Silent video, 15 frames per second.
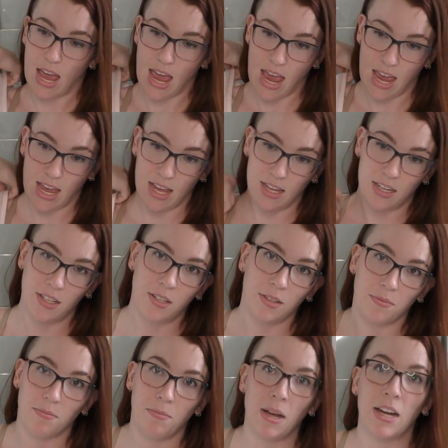and
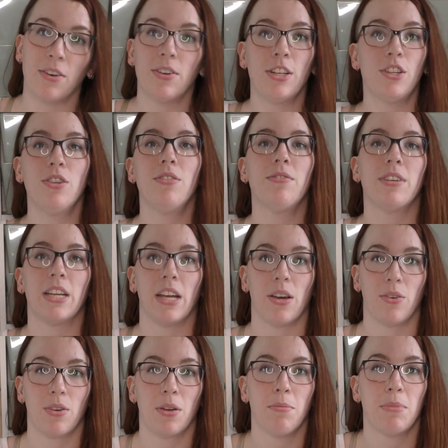my original
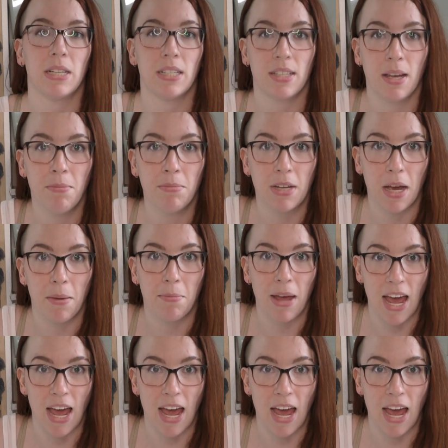video can be summed up